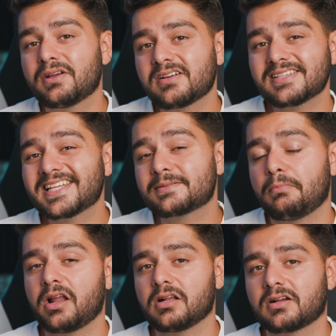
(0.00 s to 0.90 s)
And because this
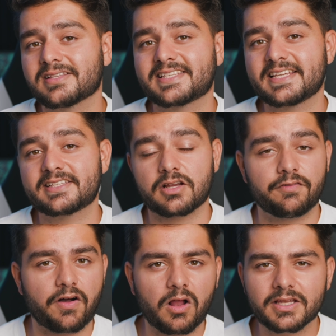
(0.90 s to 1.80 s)
model consists
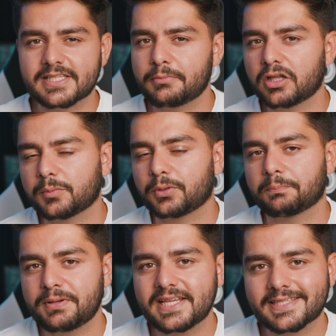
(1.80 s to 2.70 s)
of all these multiple
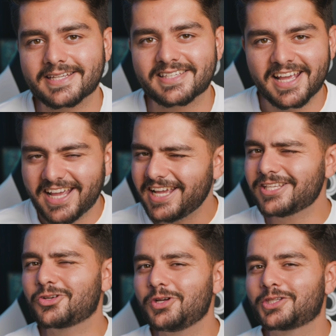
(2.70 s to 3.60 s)
pieces,
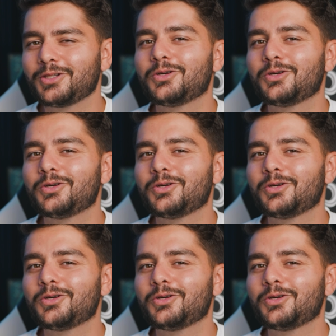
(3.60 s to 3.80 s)
it's going to